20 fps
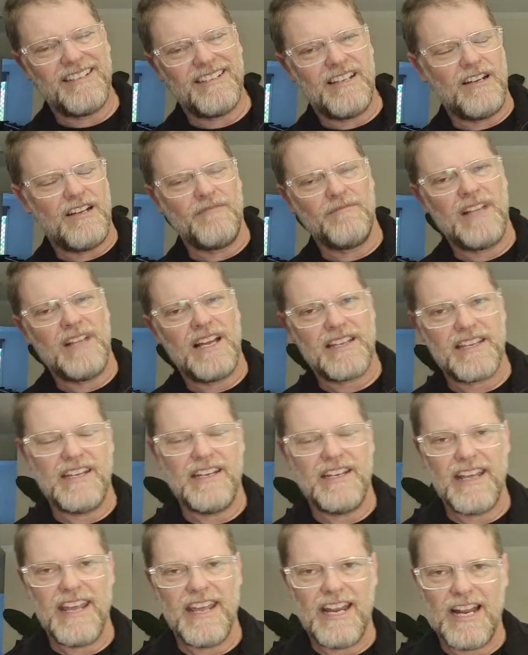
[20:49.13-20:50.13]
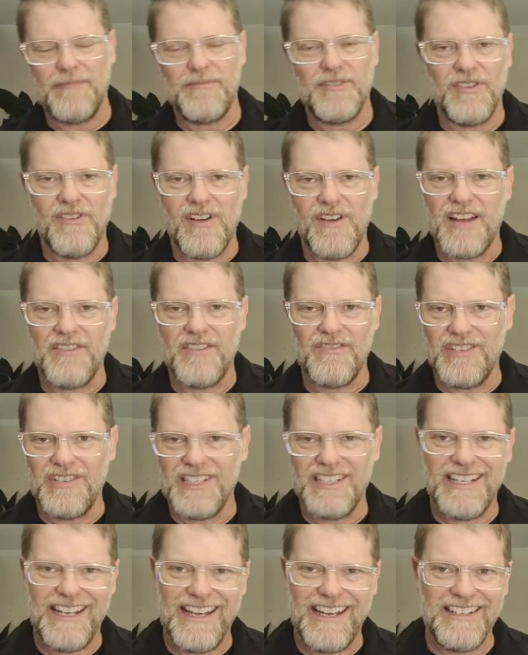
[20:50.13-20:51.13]
I'm lucky to get up to
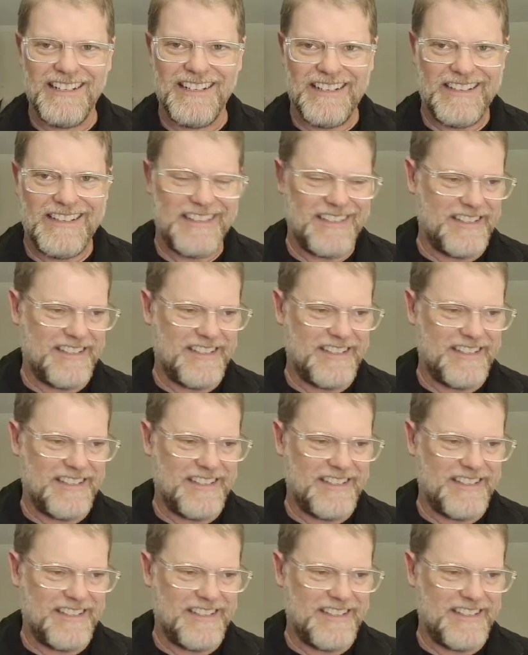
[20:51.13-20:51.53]
110 in it.